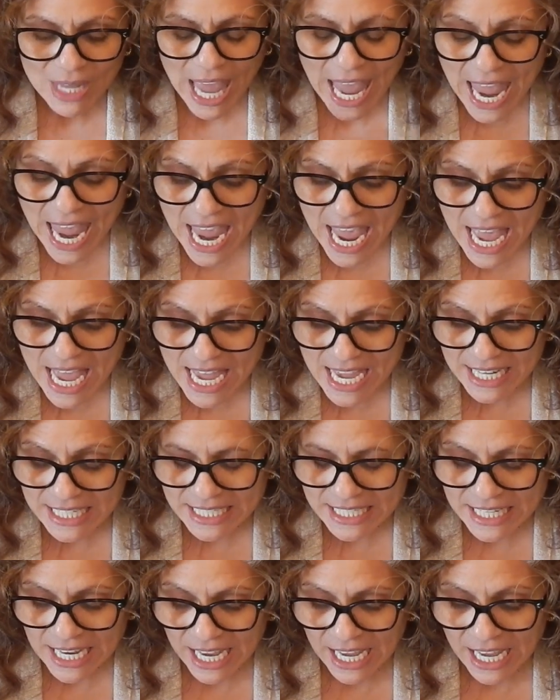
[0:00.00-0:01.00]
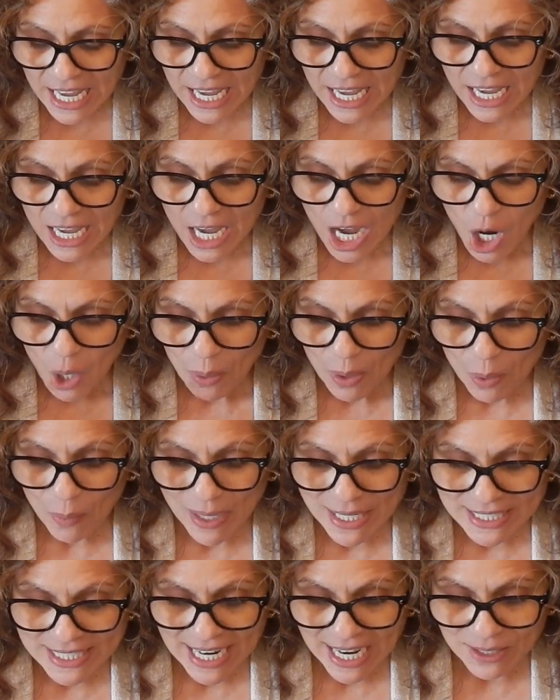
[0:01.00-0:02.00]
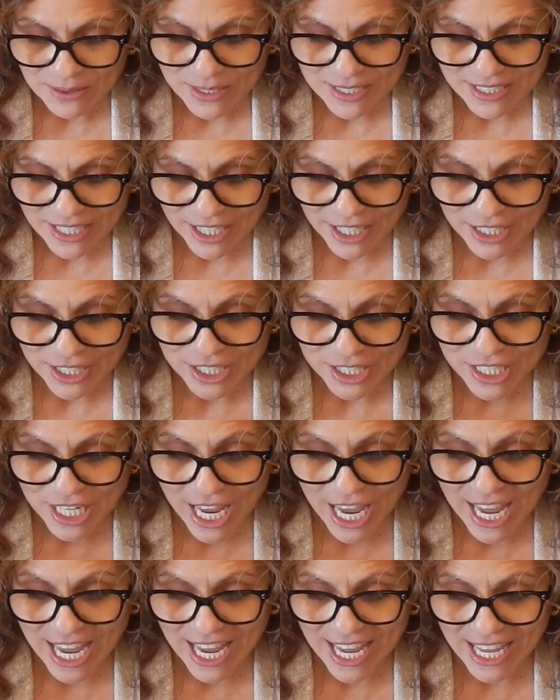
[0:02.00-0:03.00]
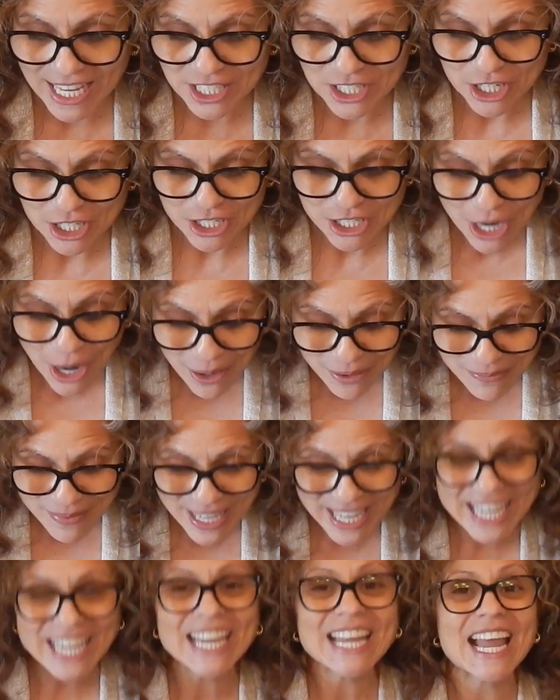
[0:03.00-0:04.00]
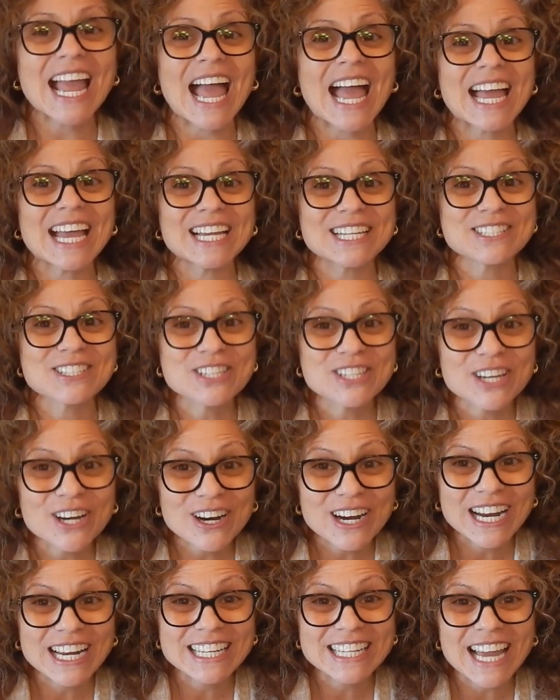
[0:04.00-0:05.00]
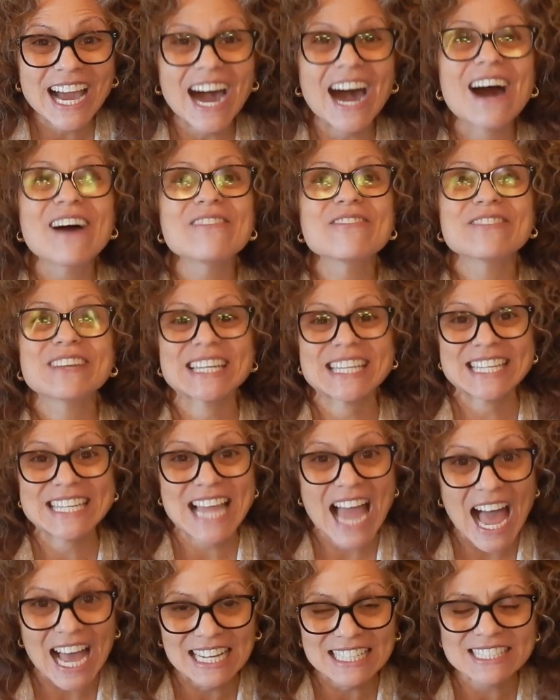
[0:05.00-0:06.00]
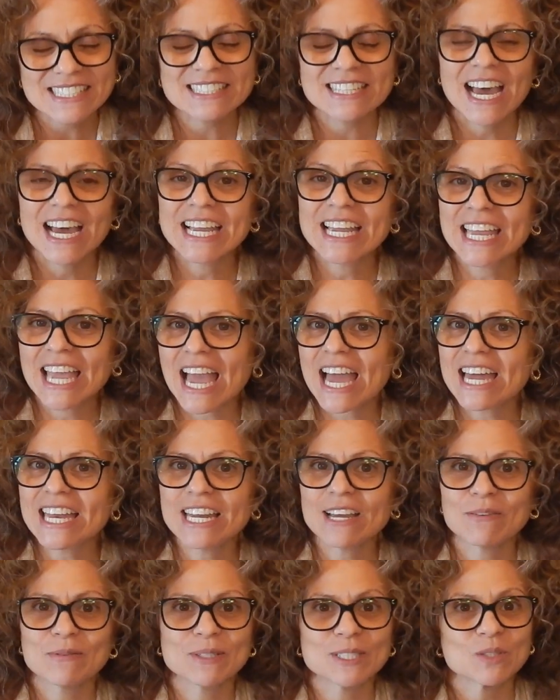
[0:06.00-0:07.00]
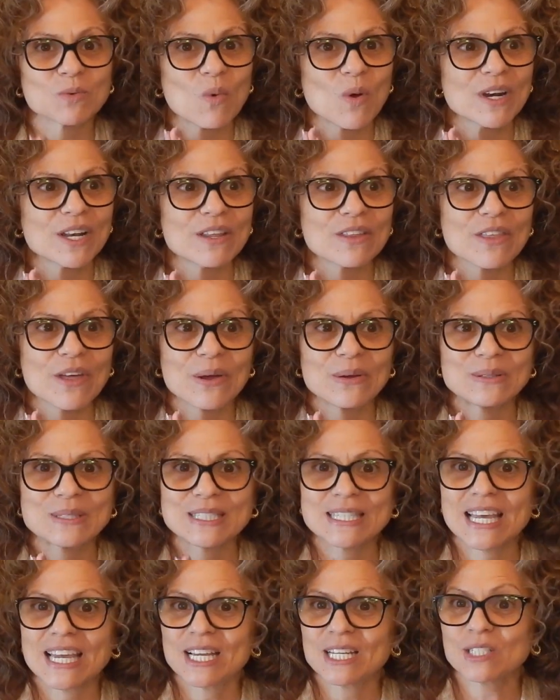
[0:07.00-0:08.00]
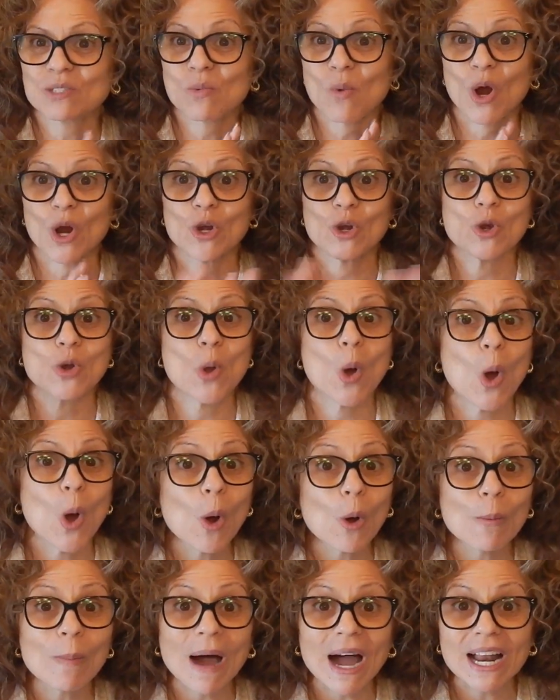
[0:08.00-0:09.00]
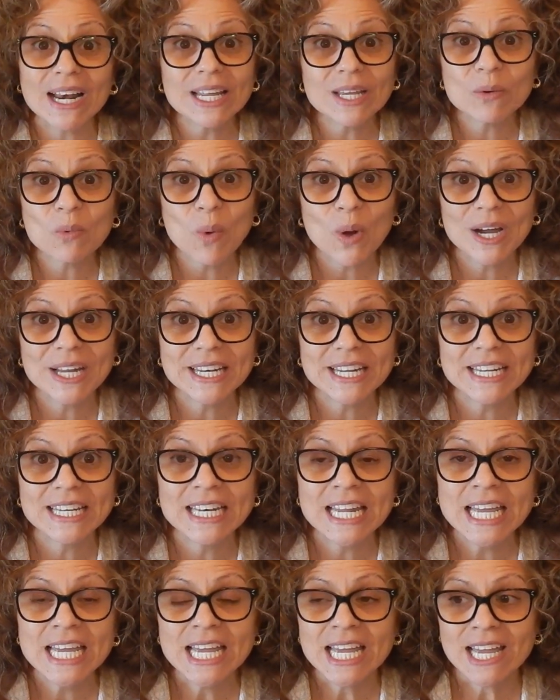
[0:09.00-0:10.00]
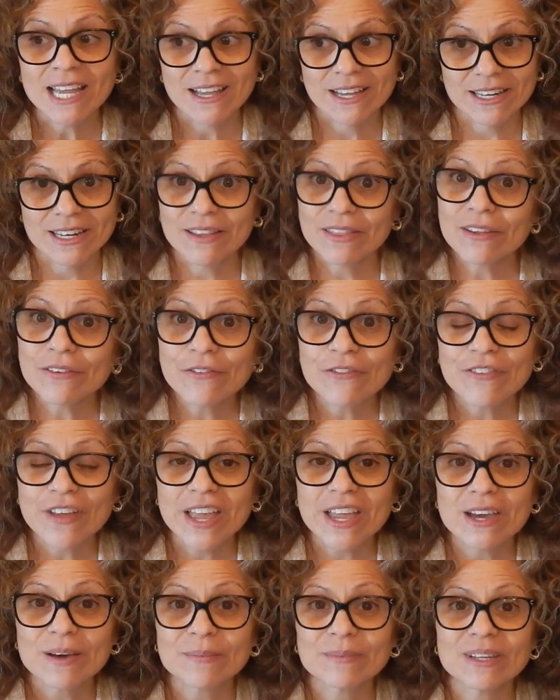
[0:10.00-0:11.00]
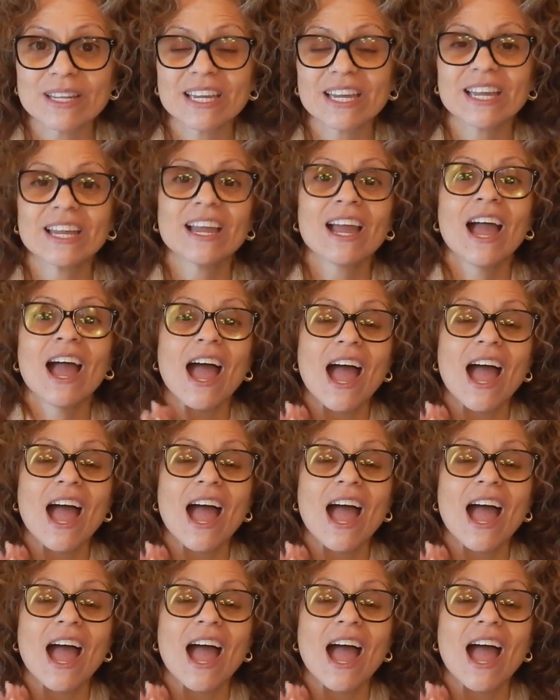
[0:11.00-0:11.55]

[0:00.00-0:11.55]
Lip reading: And we went downstairs and she showed me, and sure enough, yes. Again, it was one of those things where nobody wanted it in the family.